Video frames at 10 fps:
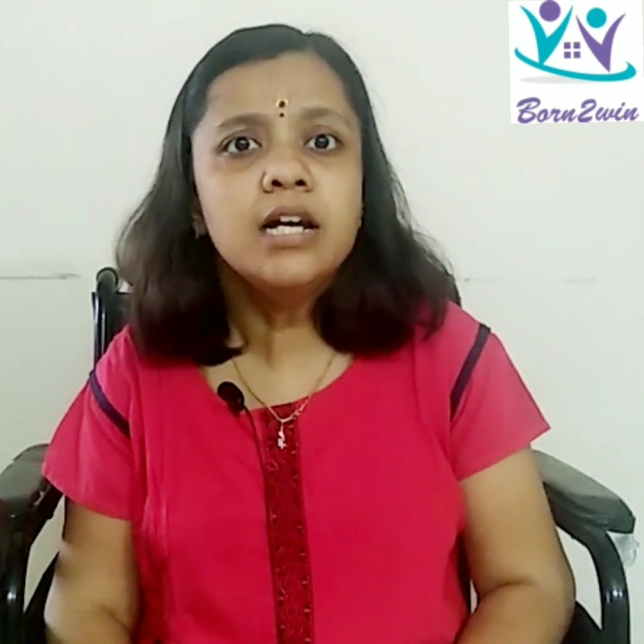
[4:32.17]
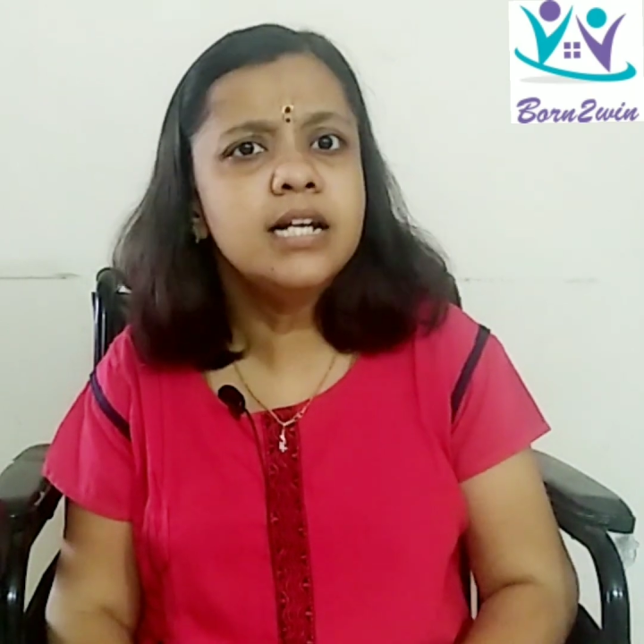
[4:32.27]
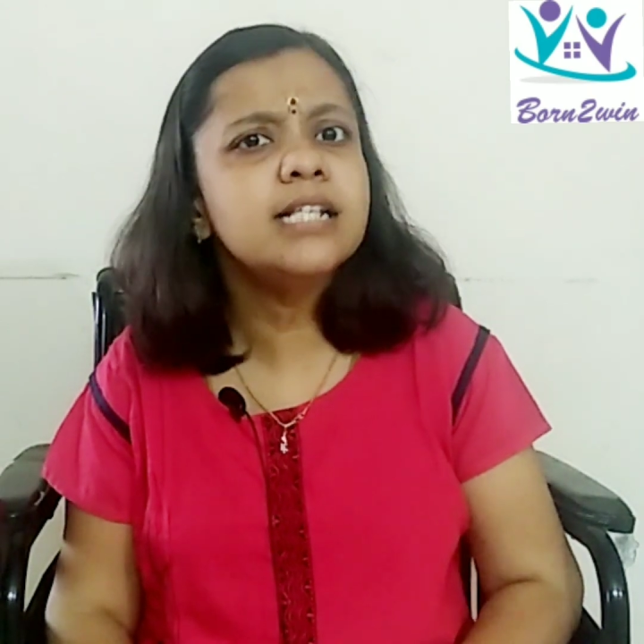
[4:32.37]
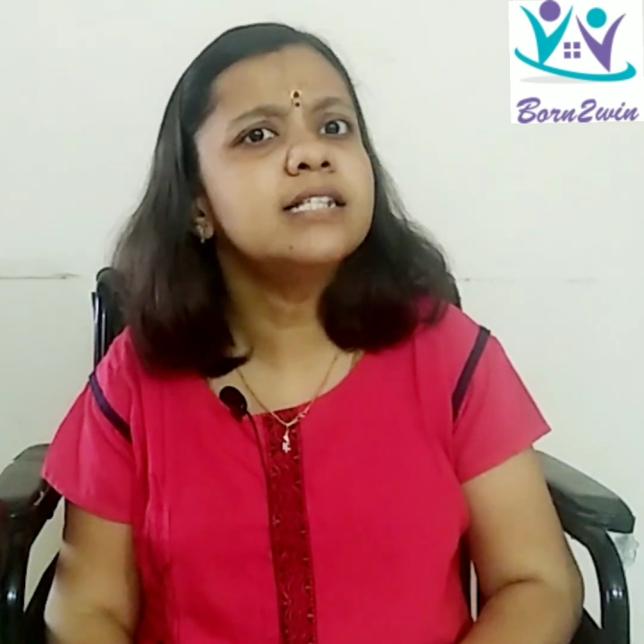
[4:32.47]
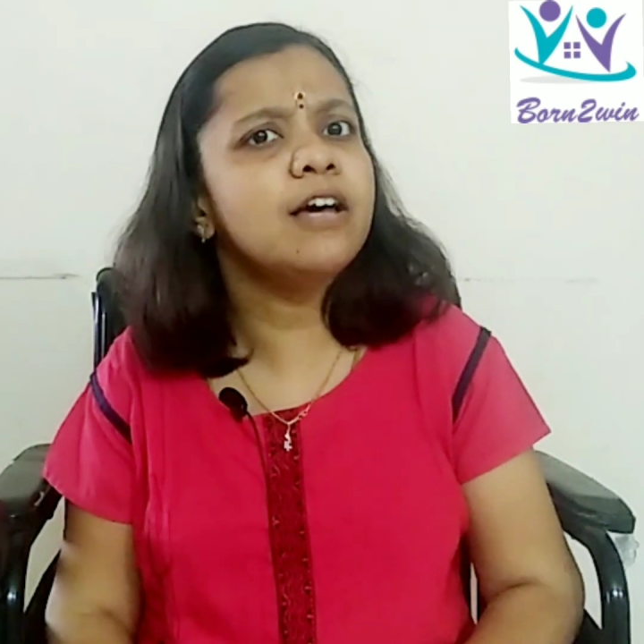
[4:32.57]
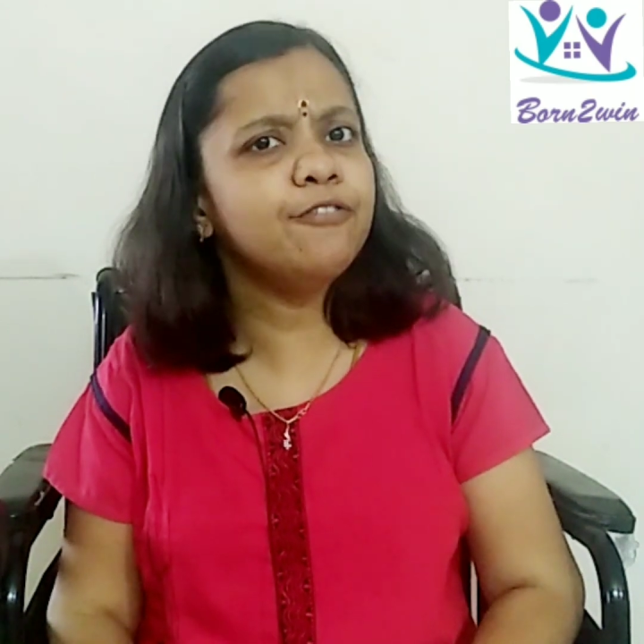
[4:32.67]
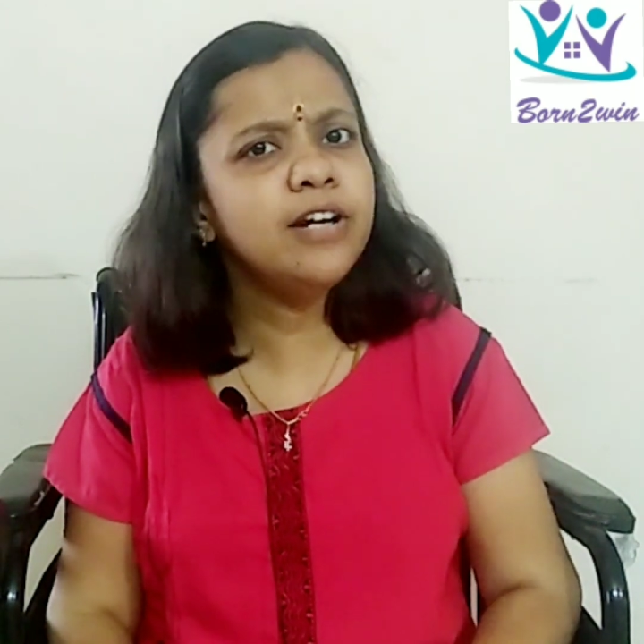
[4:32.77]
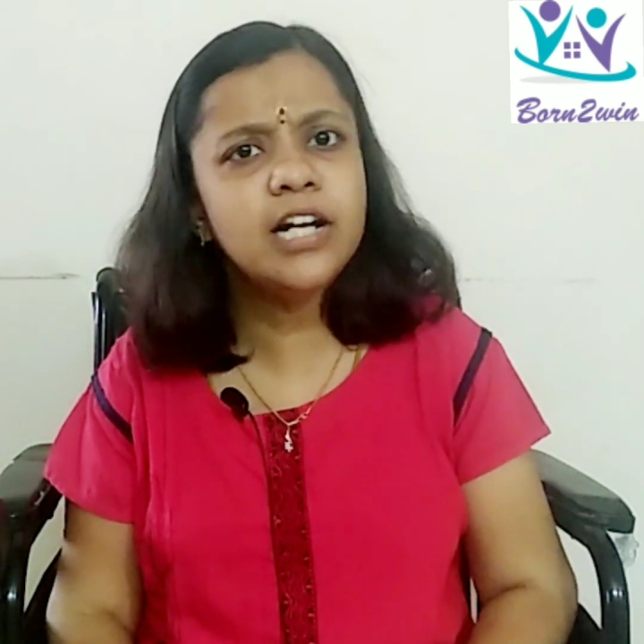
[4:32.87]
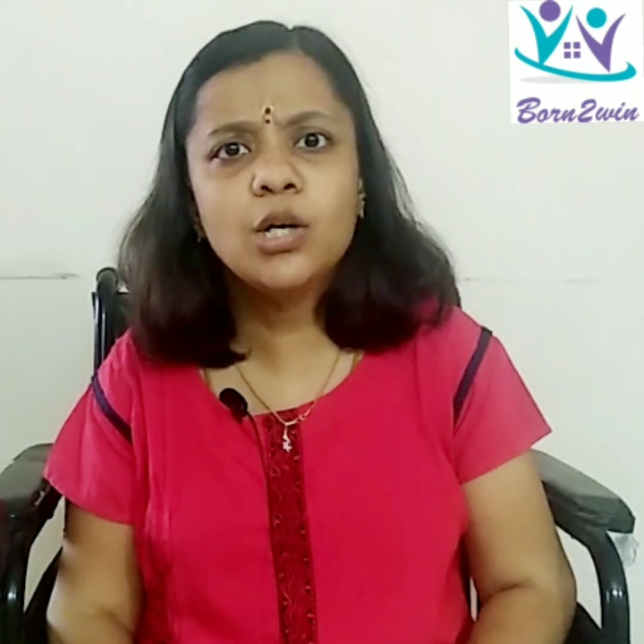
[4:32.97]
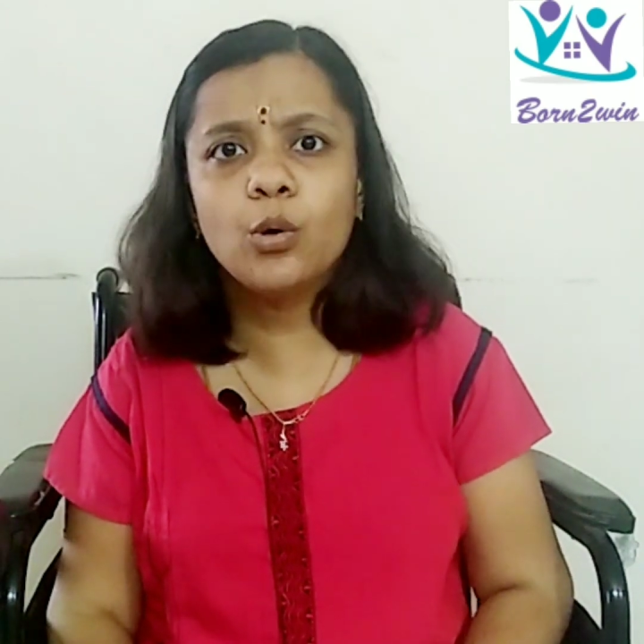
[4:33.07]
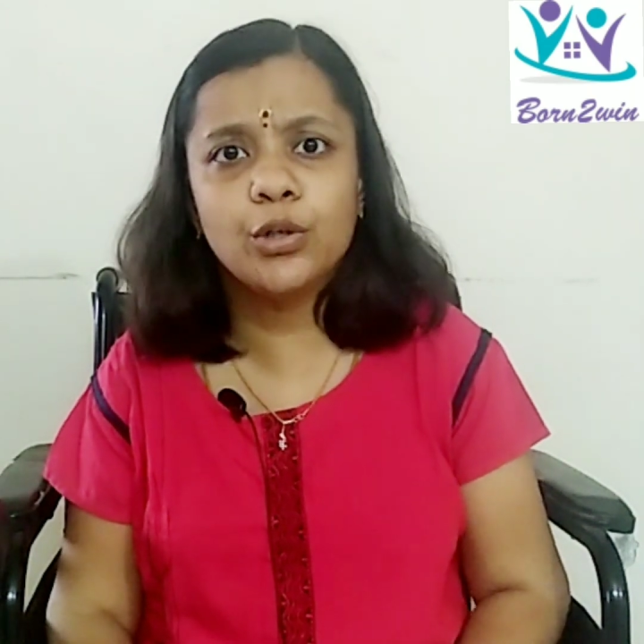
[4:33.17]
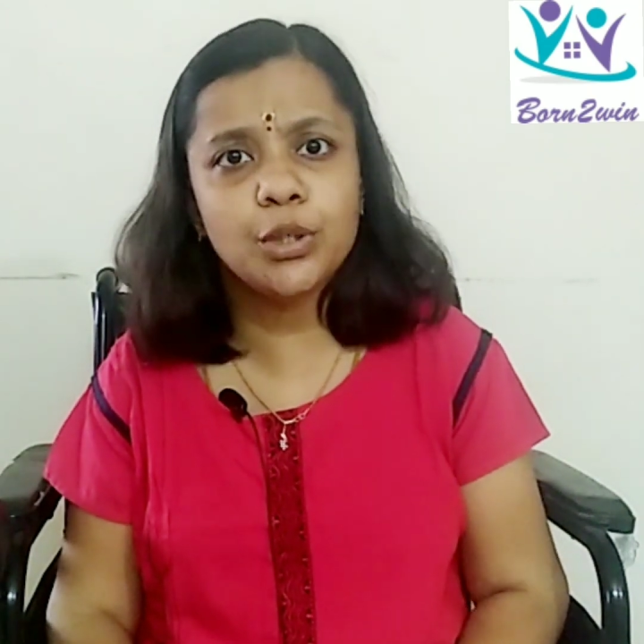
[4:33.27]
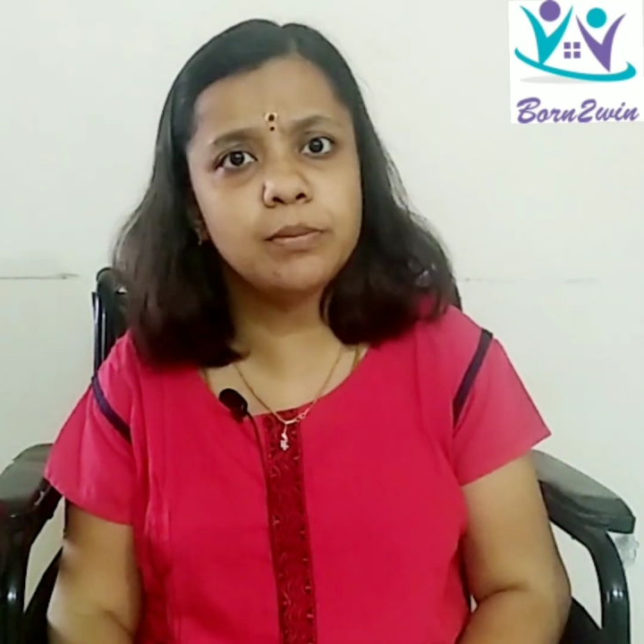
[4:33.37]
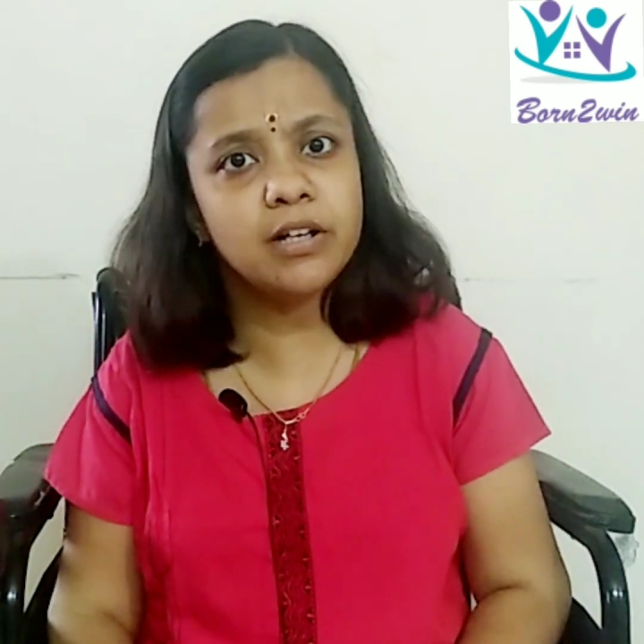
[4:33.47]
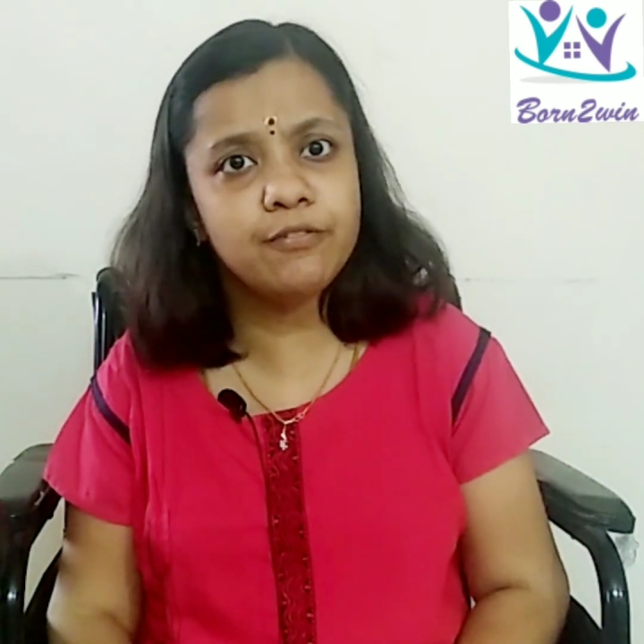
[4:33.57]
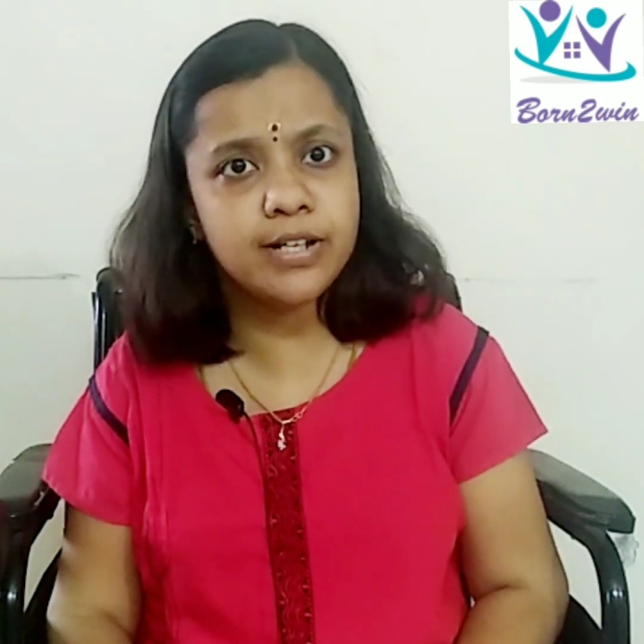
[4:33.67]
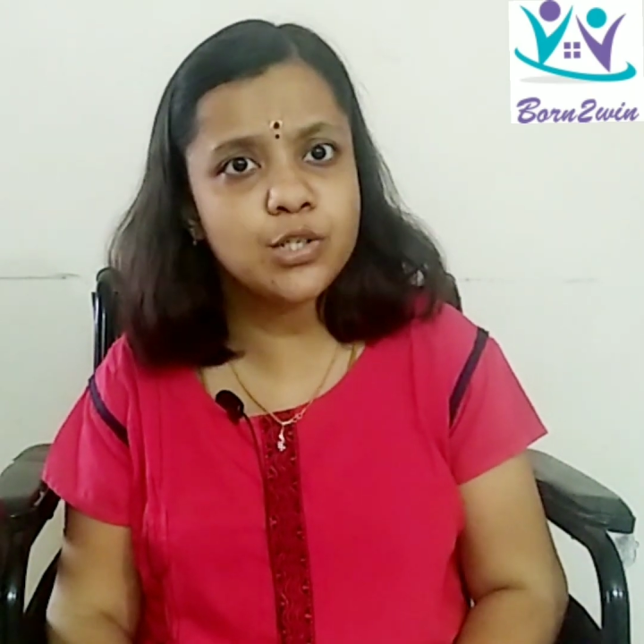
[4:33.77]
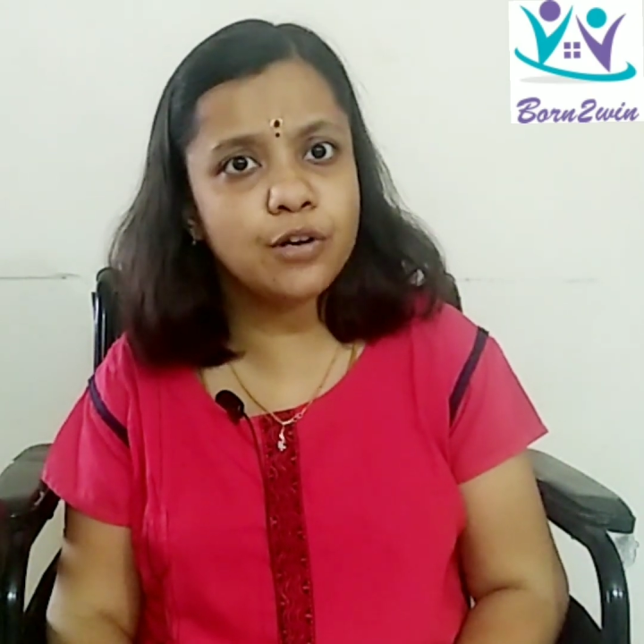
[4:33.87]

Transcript: it is definitely going to be a waste